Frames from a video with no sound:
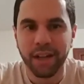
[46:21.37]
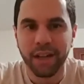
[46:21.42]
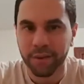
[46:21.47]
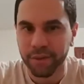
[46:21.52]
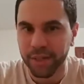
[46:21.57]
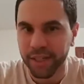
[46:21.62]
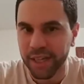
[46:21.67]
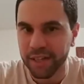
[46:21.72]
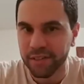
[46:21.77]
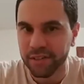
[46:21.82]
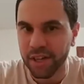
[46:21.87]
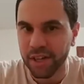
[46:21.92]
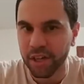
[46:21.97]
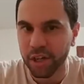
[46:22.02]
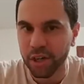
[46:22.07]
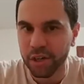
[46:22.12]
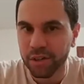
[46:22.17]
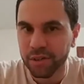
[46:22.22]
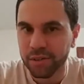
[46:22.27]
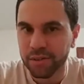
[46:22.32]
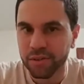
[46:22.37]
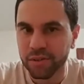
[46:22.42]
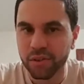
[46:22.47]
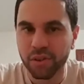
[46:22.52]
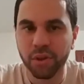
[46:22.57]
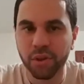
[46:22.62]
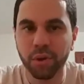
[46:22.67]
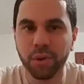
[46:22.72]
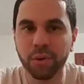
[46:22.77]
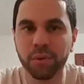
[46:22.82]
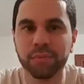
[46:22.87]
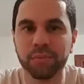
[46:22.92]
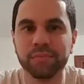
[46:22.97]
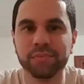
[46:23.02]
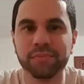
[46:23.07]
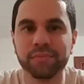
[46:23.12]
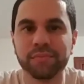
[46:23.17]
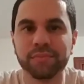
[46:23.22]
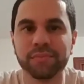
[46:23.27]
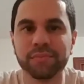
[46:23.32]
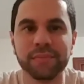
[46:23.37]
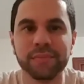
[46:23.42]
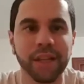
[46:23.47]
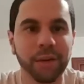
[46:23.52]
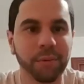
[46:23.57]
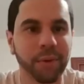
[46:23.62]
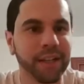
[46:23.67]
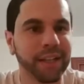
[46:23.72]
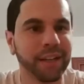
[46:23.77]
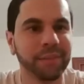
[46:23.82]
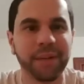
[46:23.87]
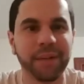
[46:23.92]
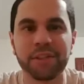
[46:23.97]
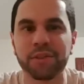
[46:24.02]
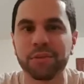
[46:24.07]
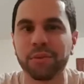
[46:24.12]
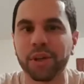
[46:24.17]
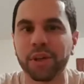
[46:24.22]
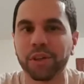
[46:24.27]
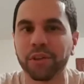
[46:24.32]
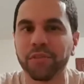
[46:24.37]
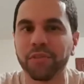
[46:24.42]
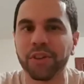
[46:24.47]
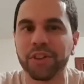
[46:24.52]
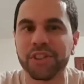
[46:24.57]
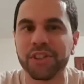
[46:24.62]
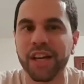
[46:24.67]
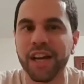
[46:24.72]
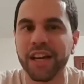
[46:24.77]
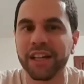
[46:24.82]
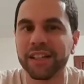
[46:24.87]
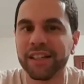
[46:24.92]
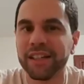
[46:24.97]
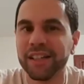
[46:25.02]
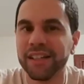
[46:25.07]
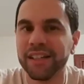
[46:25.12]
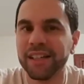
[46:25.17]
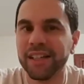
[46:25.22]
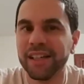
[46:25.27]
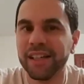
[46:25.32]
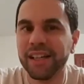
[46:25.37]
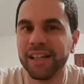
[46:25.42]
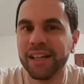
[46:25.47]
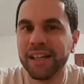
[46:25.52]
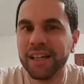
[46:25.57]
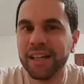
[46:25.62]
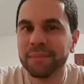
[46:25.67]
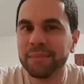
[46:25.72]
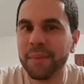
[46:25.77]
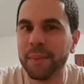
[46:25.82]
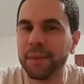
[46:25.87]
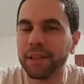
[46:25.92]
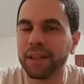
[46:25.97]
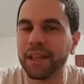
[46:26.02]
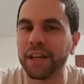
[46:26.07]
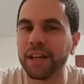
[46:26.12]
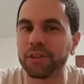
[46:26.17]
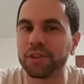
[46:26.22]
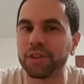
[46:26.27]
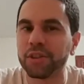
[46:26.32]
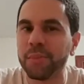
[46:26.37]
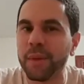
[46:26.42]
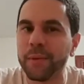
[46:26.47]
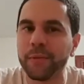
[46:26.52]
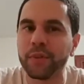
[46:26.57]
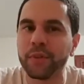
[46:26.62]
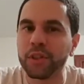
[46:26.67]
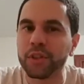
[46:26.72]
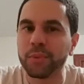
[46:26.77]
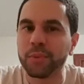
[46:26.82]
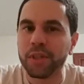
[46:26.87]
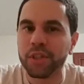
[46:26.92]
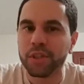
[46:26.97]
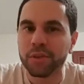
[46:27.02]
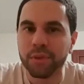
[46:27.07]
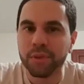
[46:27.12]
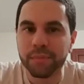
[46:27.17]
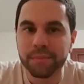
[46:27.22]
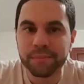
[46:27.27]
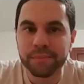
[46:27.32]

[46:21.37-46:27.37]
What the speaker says: I already ate dinner, so yeah, right now I'm not too hungry for a snack. Maybe later too, maybe for the Twitch stream.